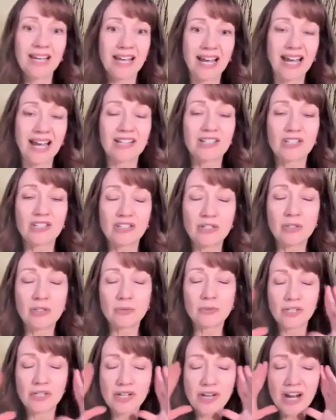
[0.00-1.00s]
had
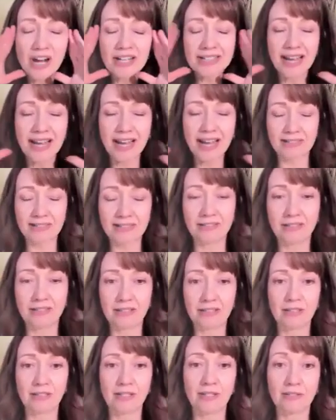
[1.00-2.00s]
you not had the